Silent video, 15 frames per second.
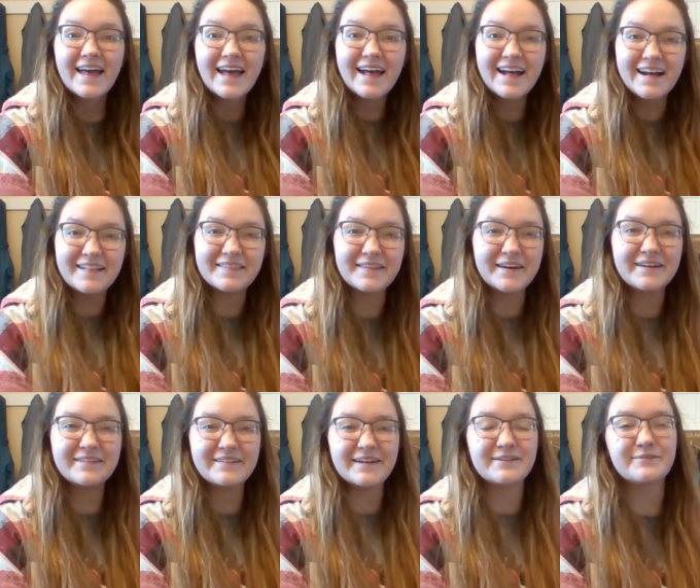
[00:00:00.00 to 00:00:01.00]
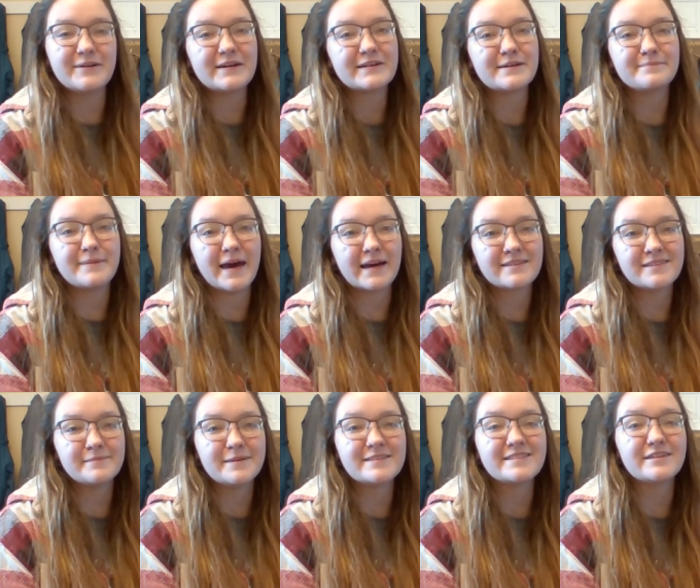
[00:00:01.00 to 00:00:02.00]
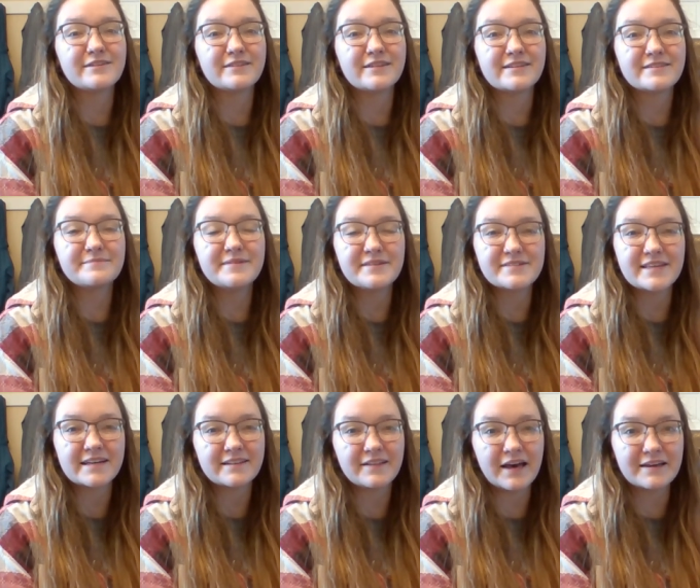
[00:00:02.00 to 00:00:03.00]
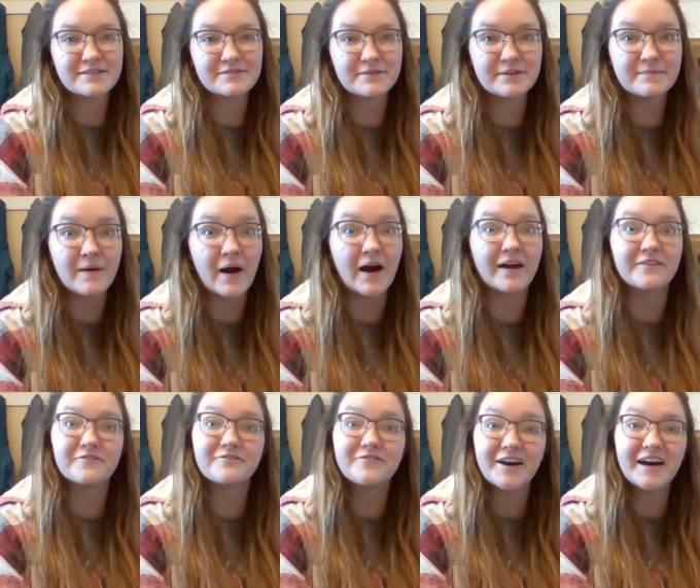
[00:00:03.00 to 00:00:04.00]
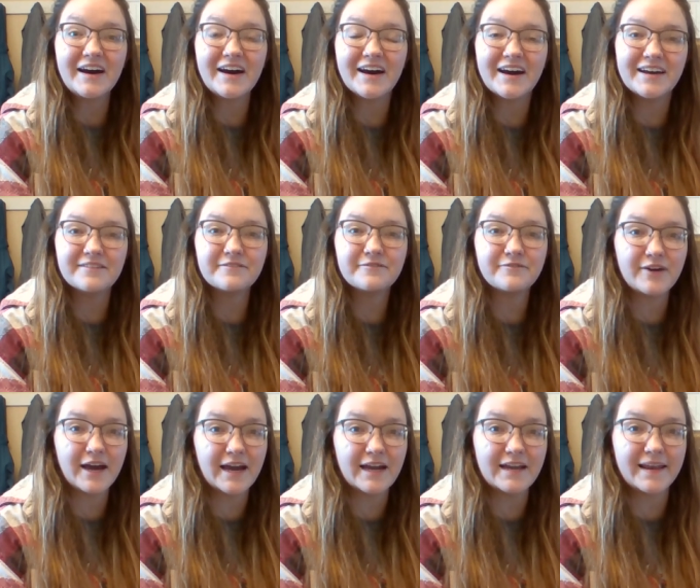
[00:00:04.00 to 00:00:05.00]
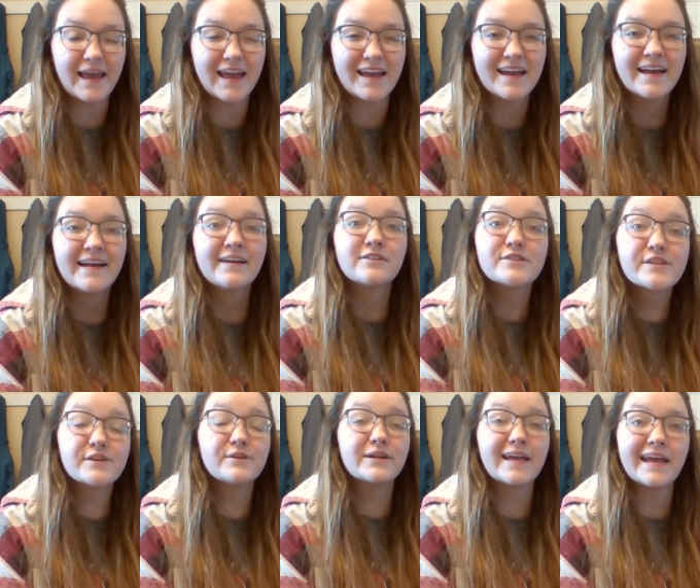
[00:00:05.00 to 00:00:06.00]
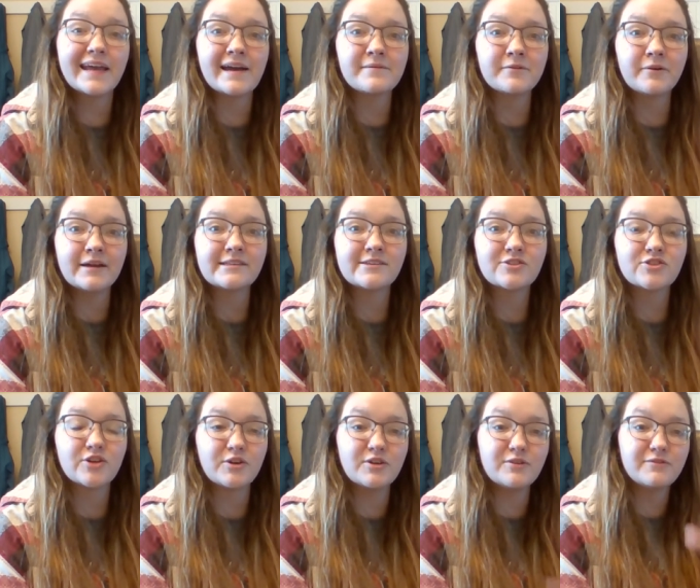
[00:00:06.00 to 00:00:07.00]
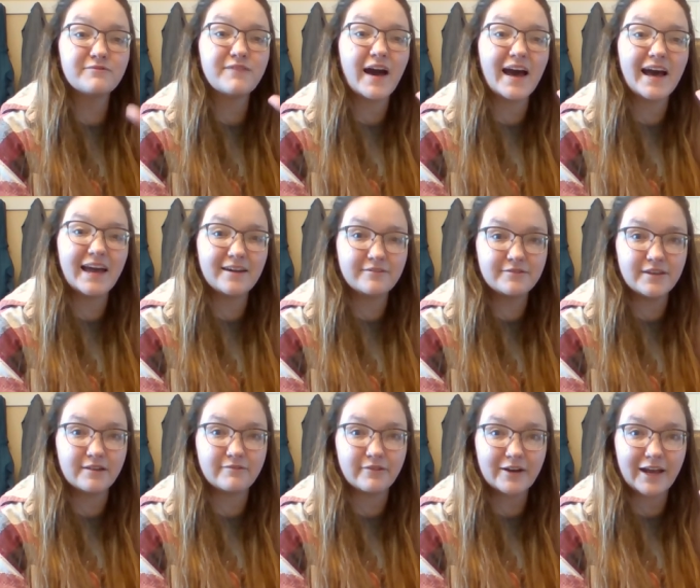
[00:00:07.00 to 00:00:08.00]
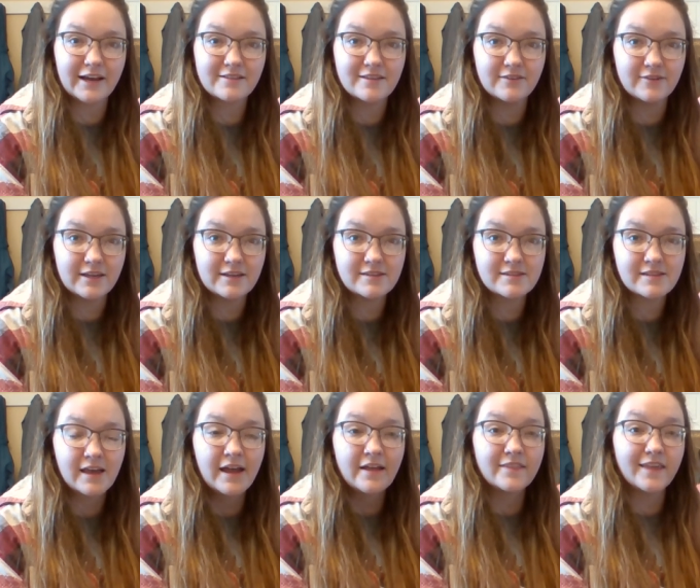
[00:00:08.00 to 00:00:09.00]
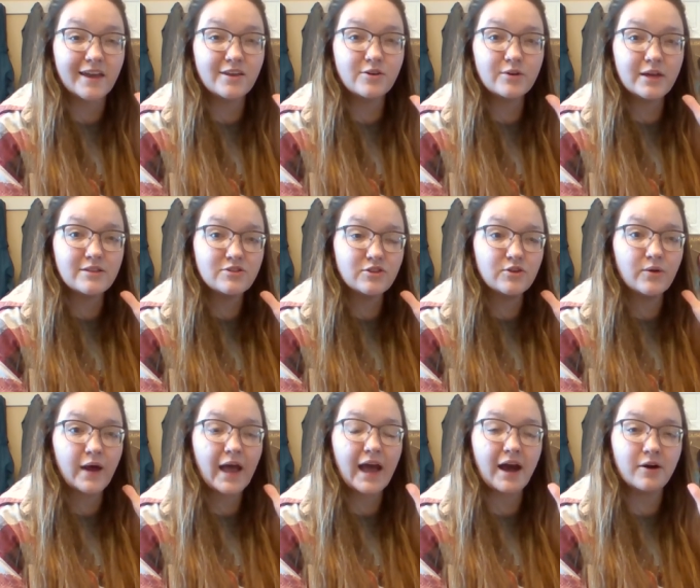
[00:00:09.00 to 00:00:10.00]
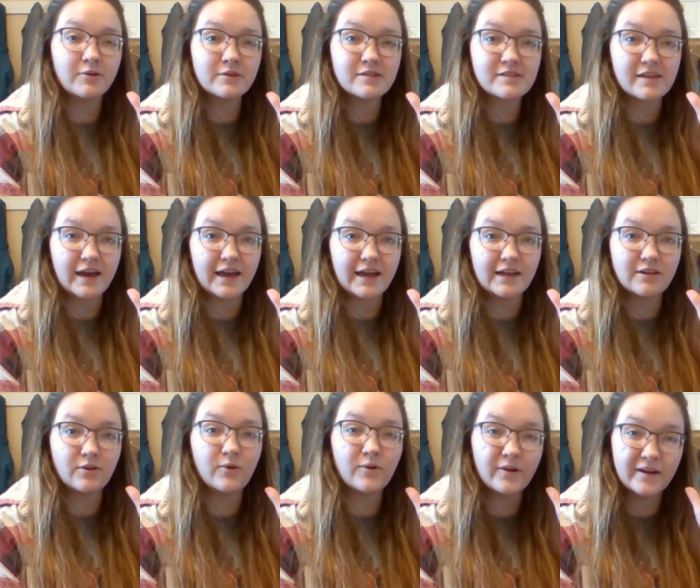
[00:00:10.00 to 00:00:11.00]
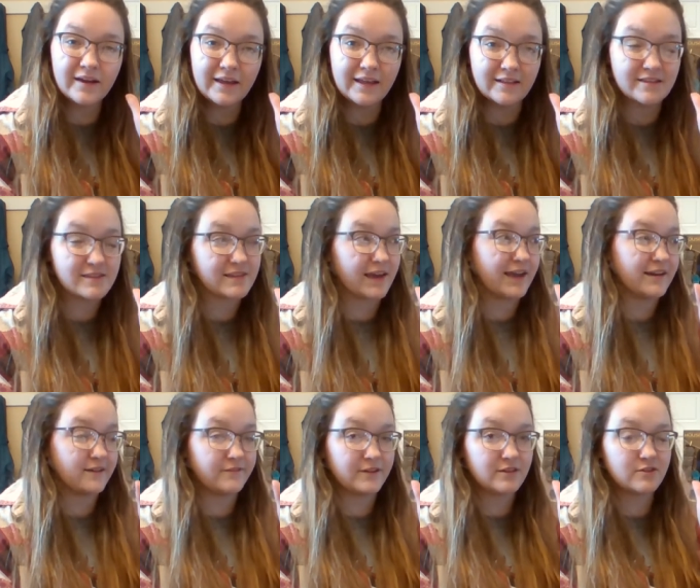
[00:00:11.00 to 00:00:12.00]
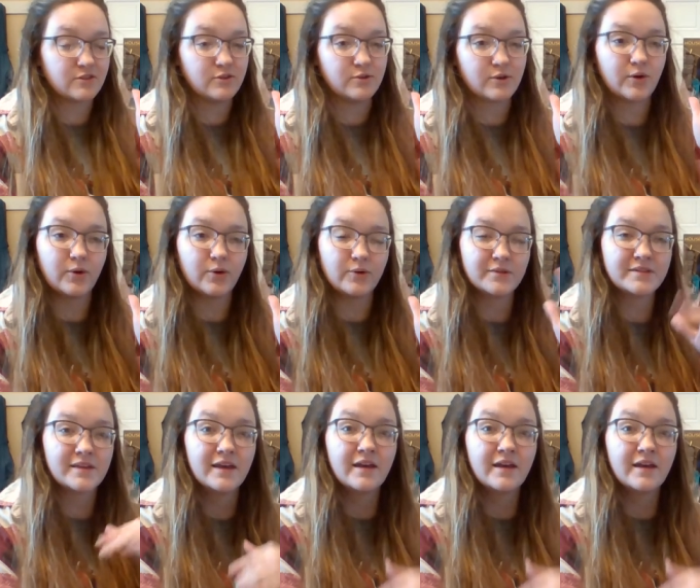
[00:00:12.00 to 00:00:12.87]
Hello and welcome back to Miss Hewlett's music classroom on Fun Friday. Today I'm going to show you 5 different activities that you can do outside or inside if it's too cold